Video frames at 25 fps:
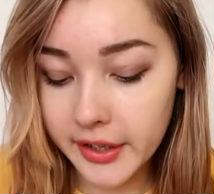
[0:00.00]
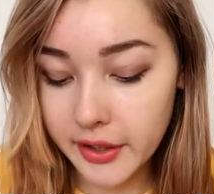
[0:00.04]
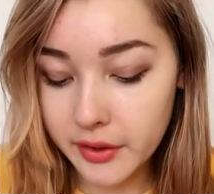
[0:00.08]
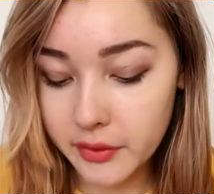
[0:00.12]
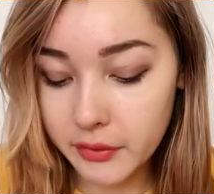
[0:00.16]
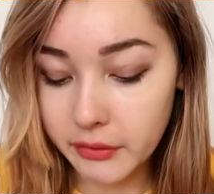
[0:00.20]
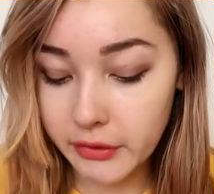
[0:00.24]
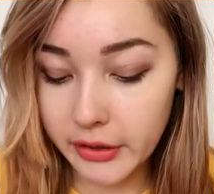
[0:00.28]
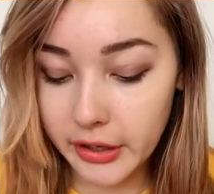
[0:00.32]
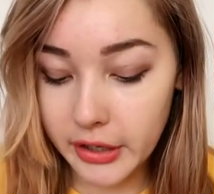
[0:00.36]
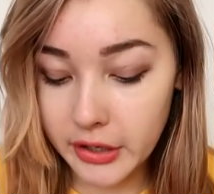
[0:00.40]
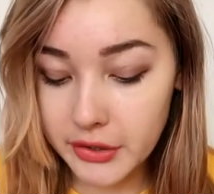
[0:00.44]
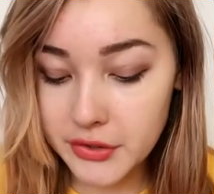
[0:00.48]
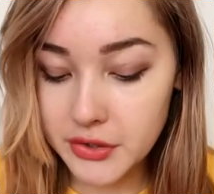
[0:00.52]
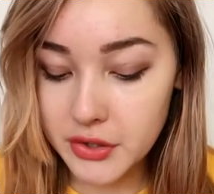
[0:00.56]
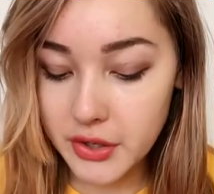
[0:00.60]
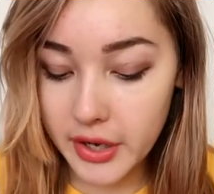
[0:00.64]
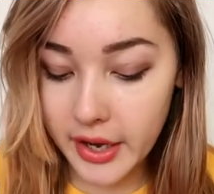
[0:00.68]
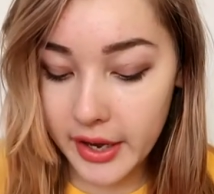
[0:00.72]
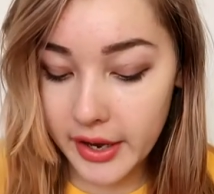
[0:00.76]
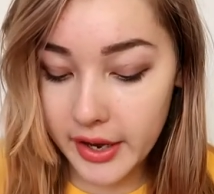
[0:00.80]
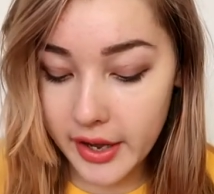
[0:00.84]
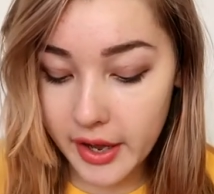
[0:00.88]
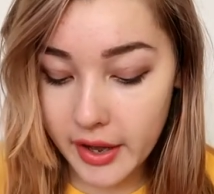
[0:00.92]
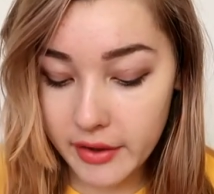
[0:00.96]
which
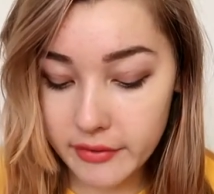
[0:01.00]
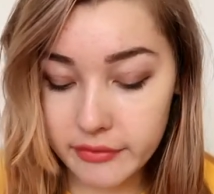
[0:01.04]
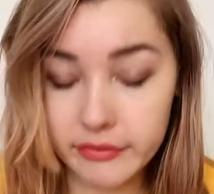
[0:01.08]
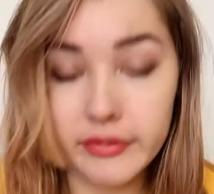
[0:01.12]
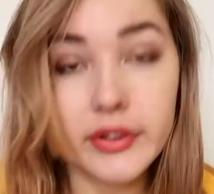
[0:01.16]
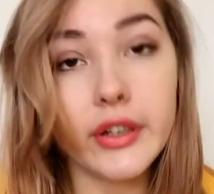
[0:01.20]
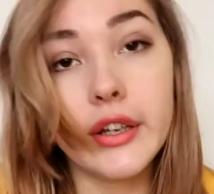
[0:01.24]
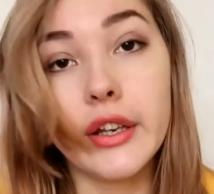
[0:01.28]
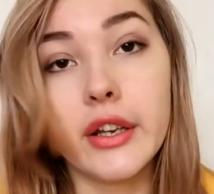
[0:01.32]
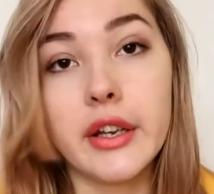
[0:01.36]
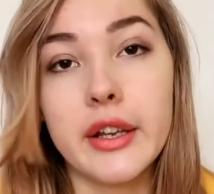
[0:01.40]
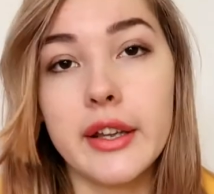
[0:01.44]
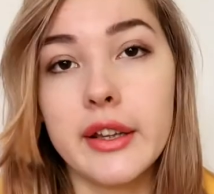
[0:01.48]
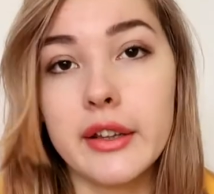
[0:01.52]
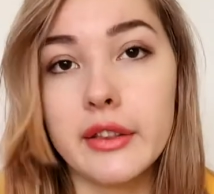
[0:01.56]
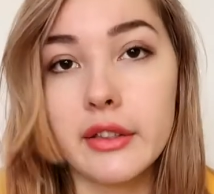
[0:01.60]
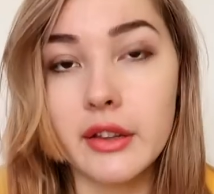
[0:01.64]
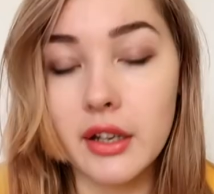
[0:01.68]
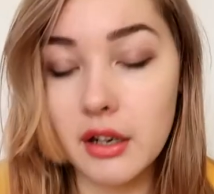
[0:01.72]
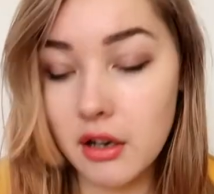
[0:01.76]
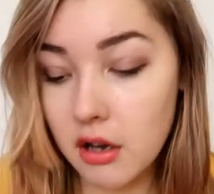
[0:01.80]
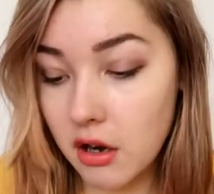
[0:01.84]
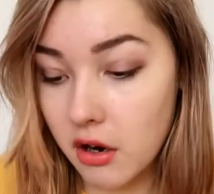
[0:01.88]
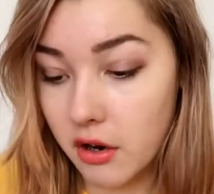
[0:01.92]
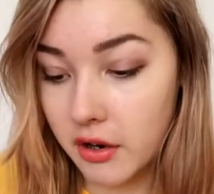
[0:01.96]
I have in the
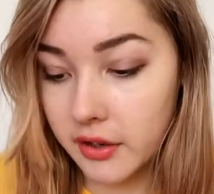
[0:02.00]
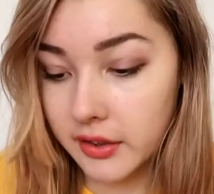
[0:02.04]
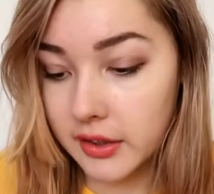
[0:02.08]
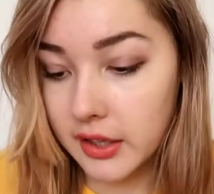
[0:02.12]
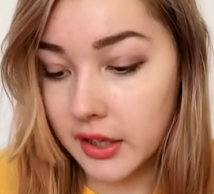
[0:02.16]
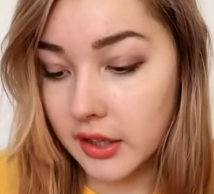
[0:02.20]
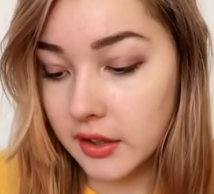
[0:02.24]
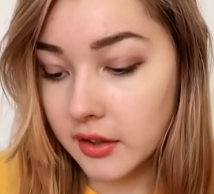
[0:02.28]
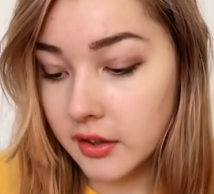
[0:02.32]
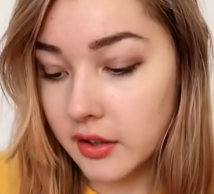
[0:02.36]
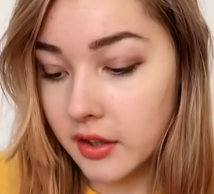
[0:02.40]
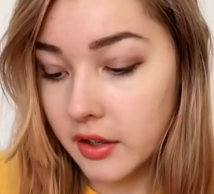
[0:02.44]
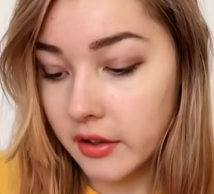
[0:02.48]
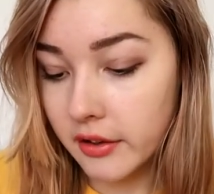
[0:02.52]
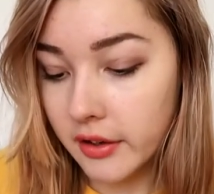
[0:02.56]
car then.